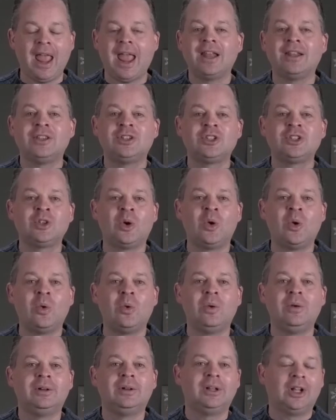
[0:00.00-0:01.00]
And
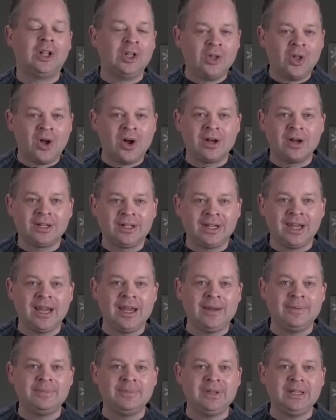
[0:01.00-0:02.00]
so along
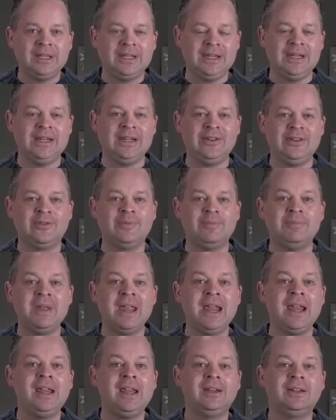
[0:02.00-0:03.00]
came Eve,
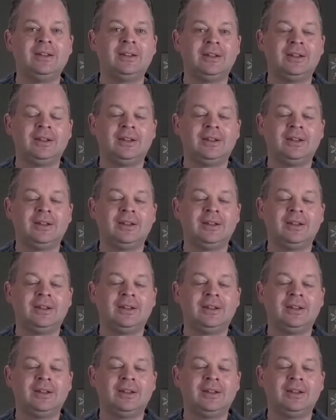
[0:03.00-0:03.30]
made